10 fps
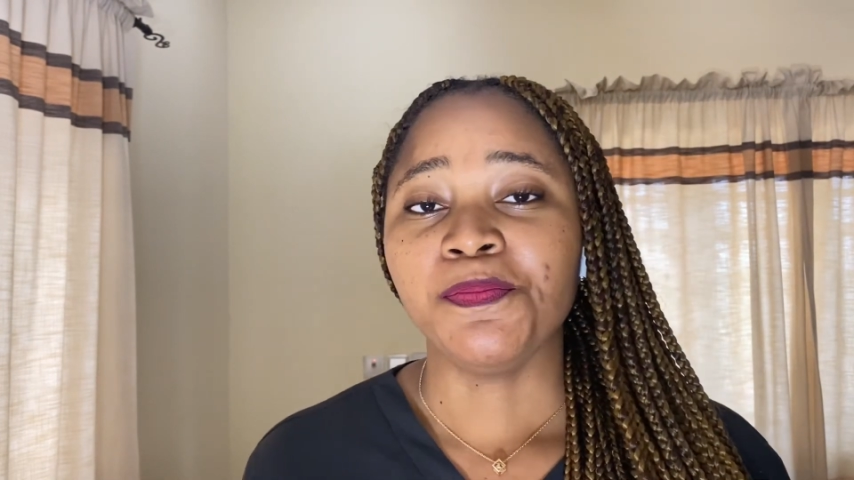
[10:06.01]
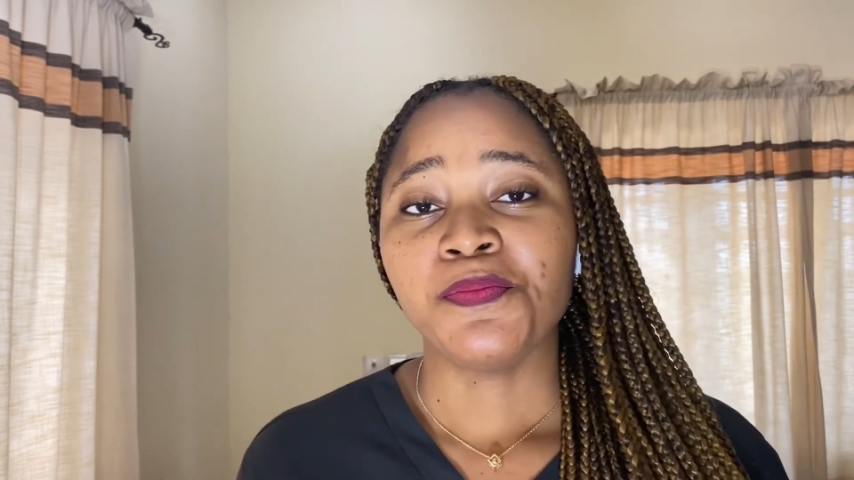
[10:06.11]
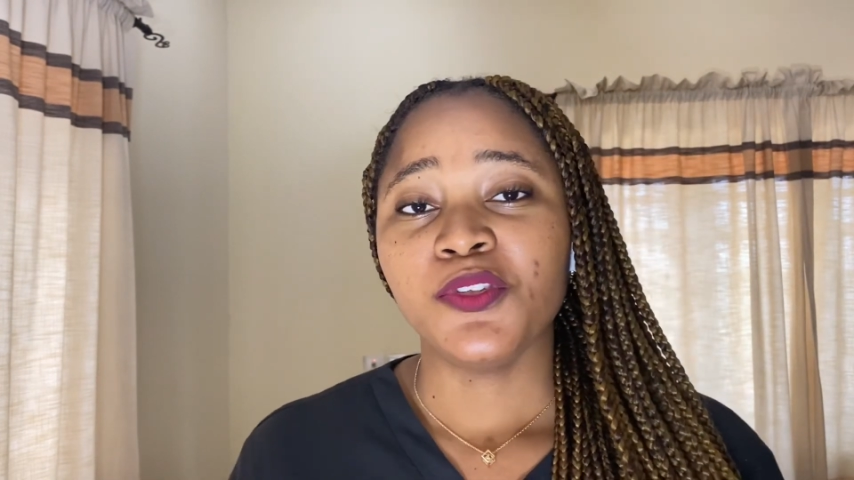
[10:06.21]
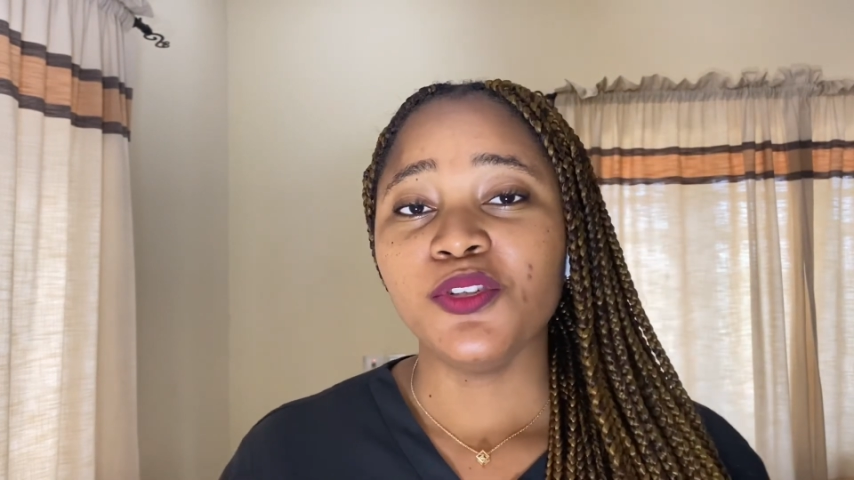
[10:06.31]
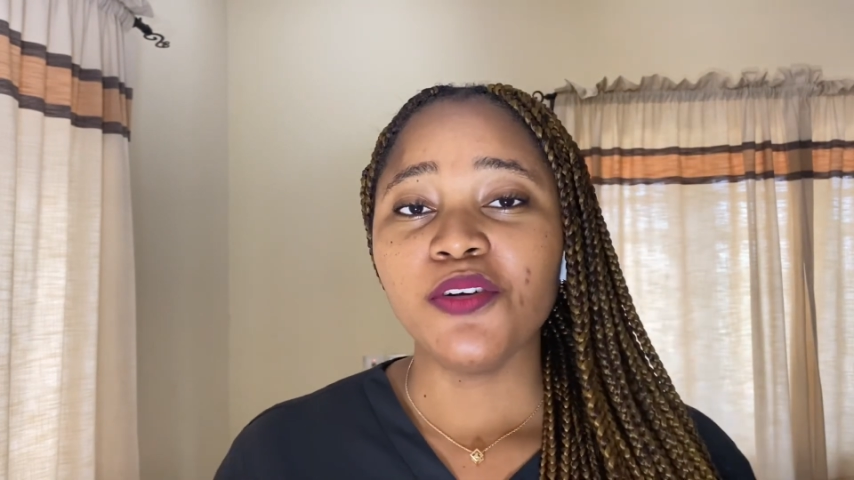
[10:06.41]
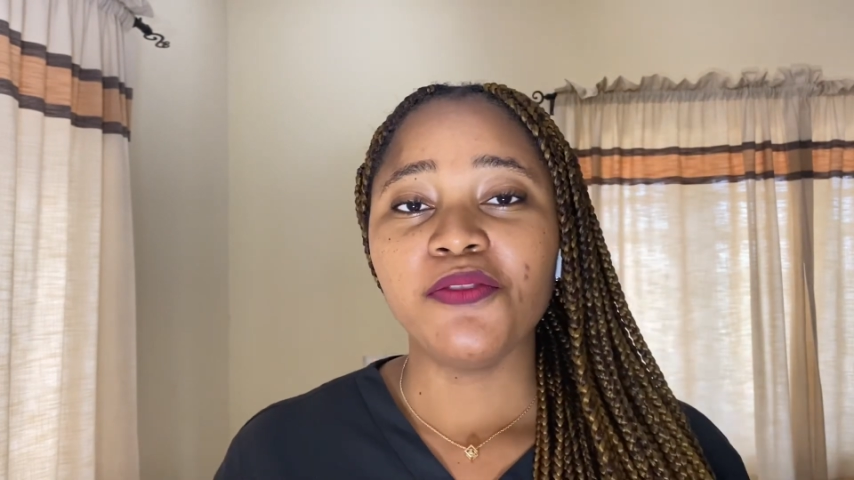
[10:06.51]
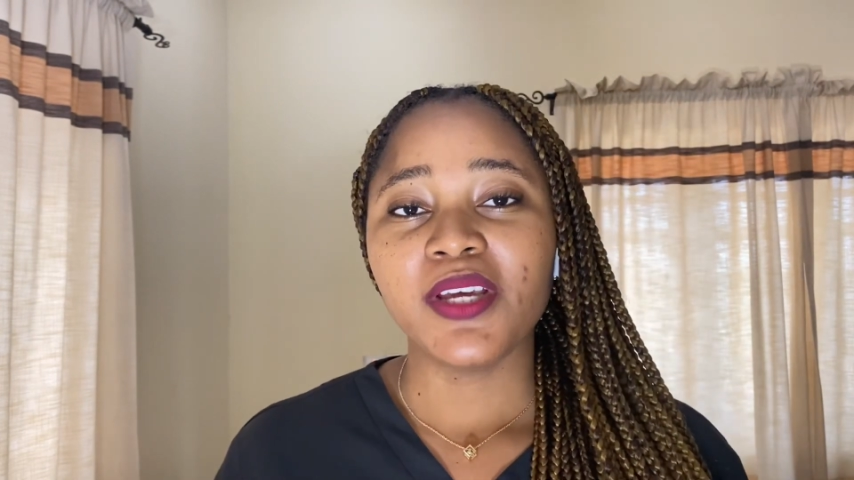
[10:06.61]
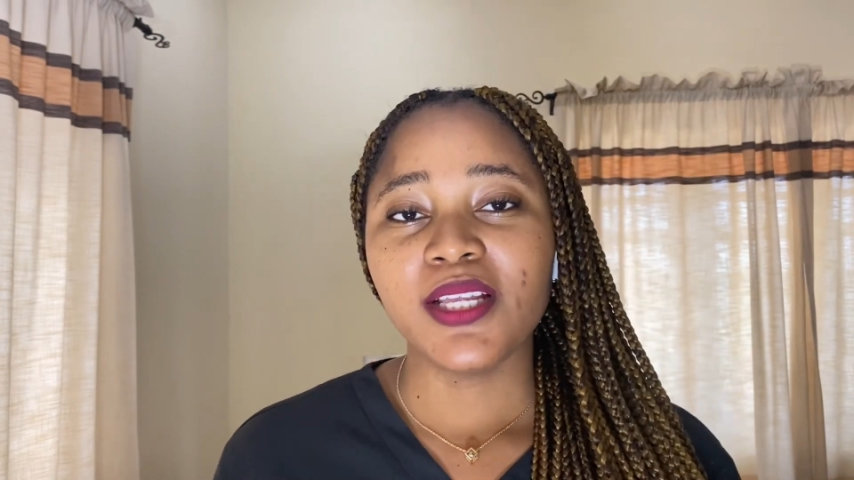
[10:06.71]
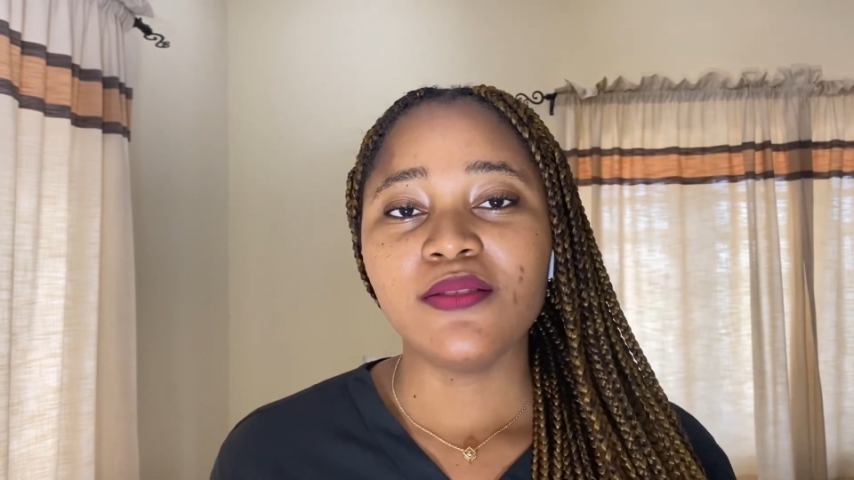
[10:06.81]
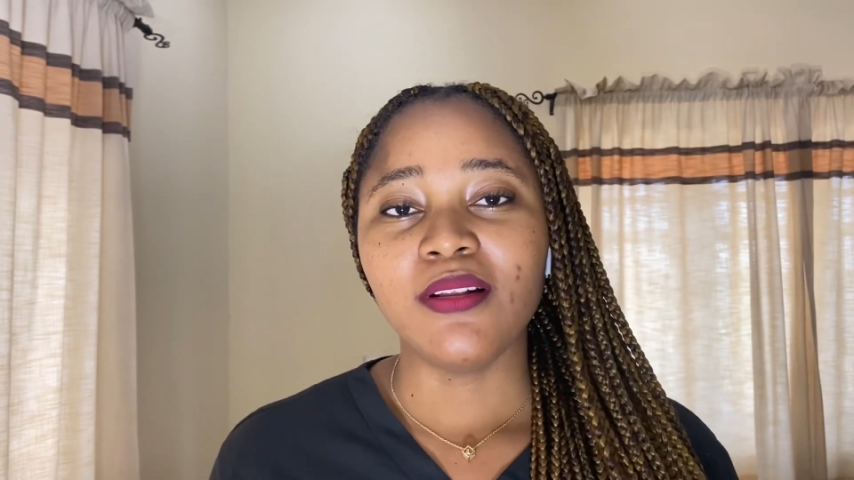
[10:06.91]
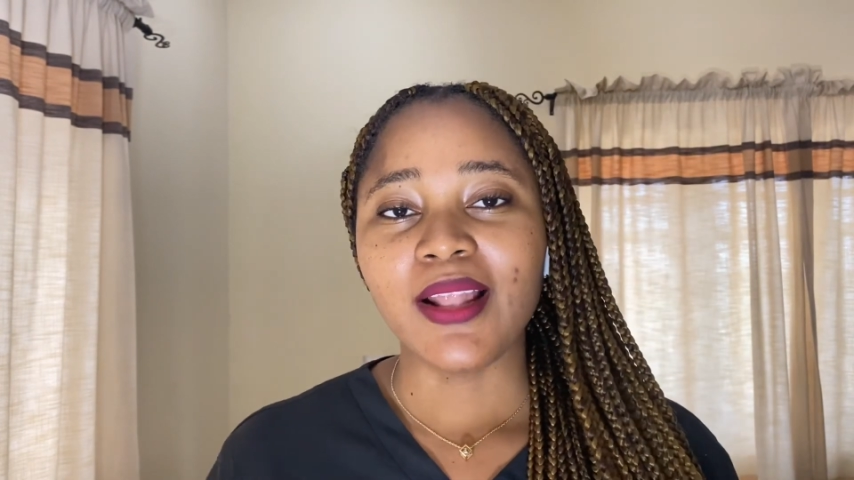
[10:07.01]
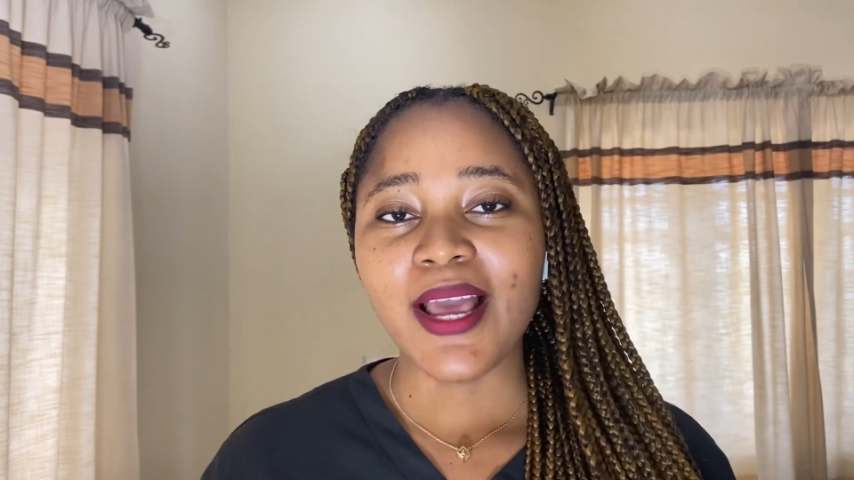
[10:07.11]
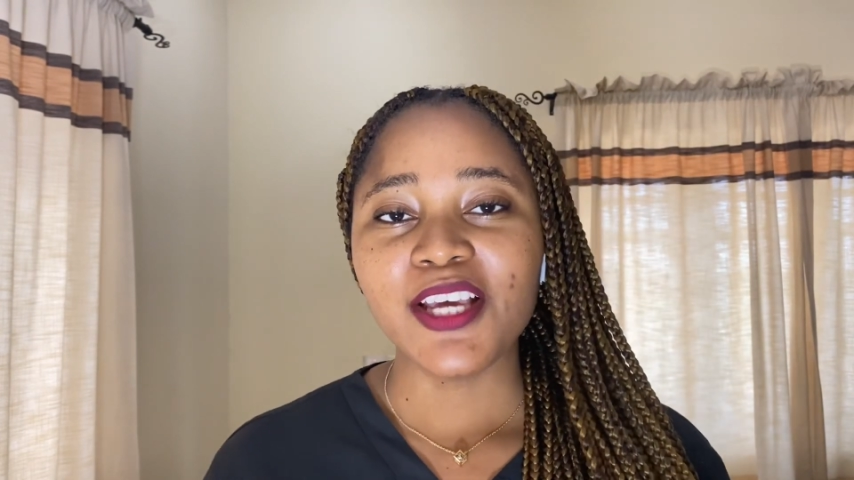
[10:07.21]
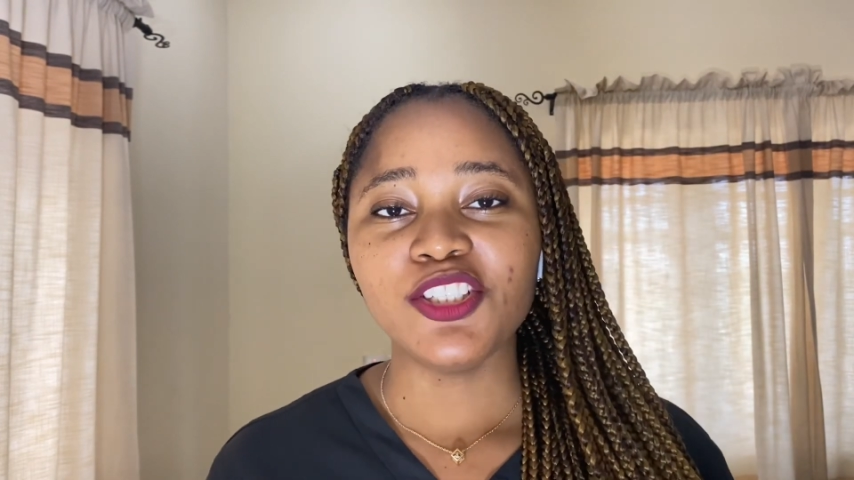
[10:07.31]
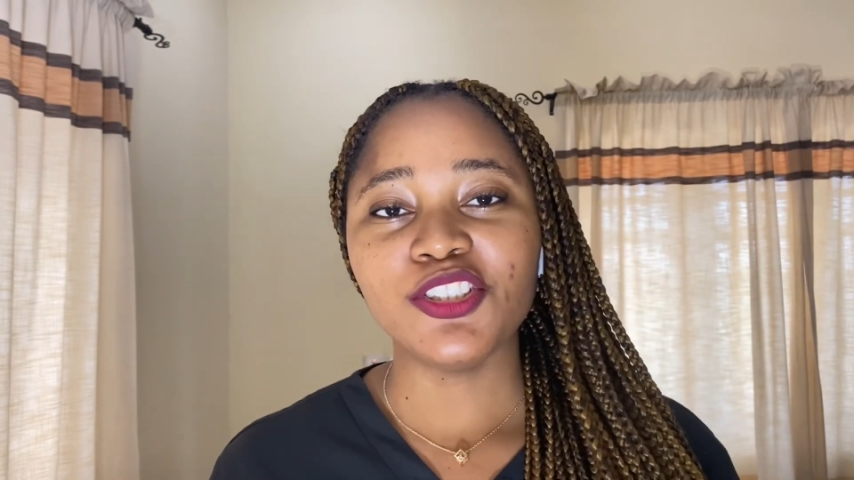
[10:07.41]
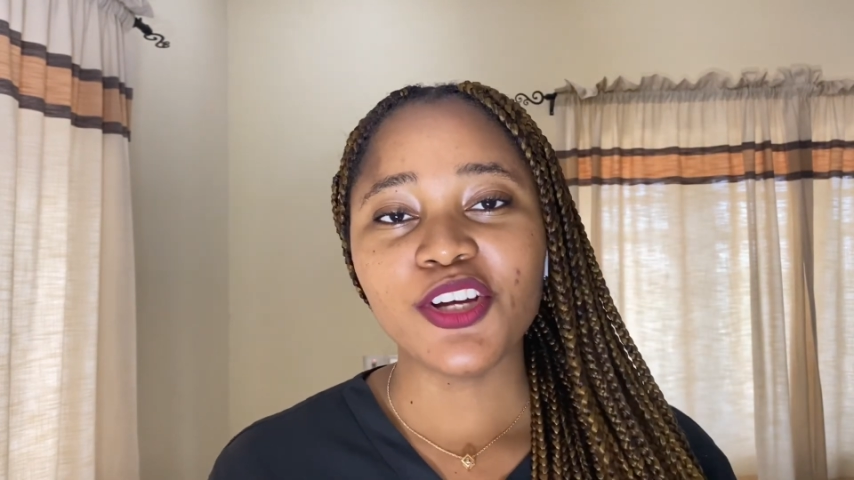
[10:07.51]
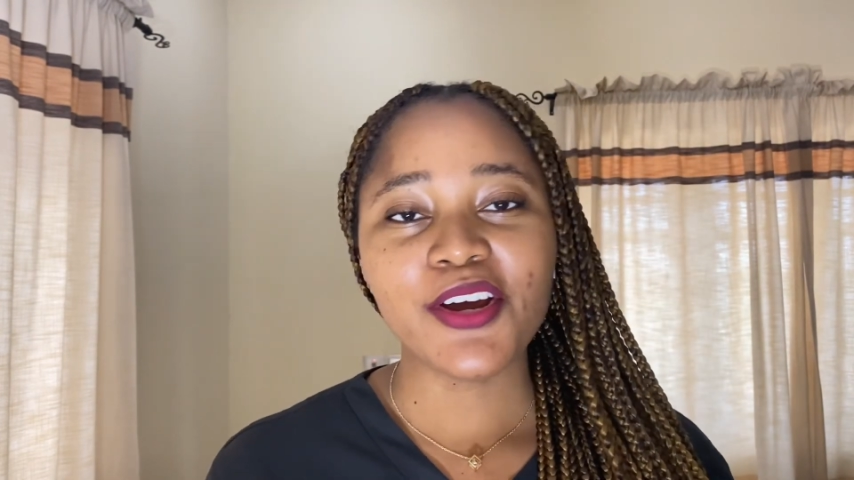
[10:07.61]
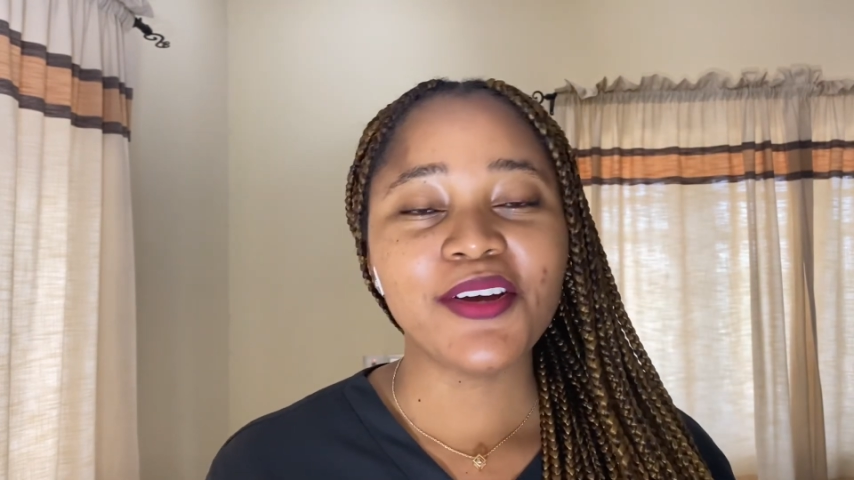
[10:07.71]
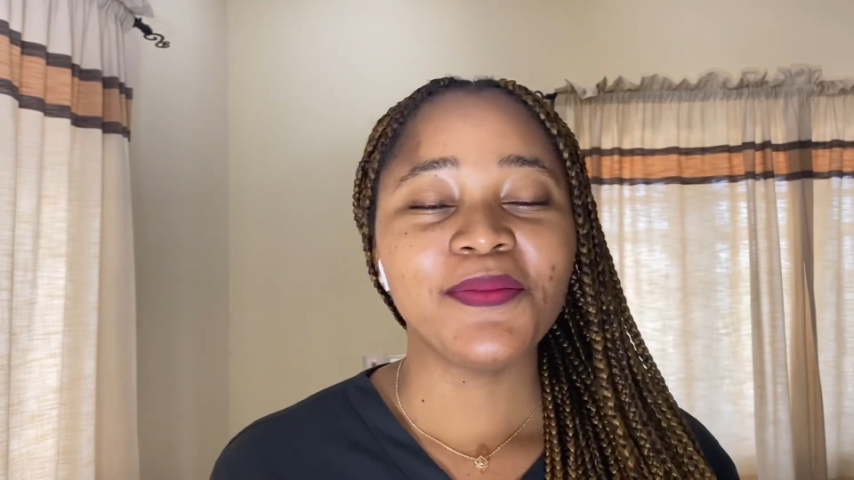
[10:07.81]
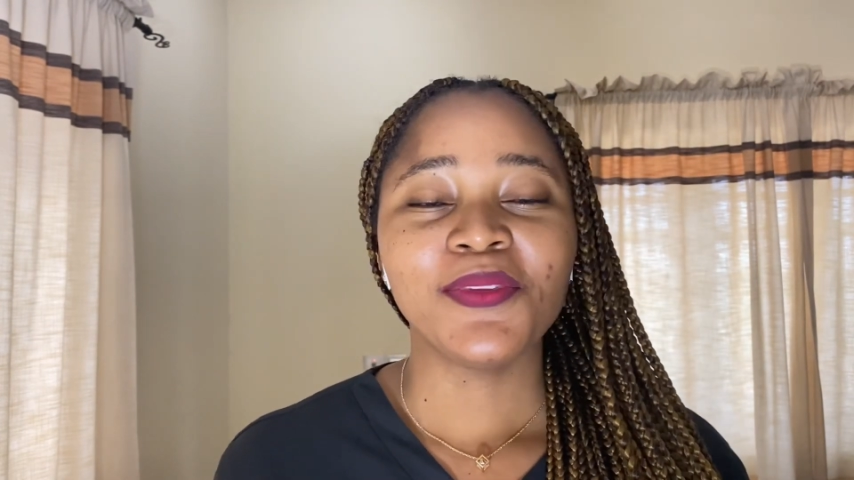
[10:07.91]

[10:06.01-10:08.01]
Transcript: Do not forget to like, share,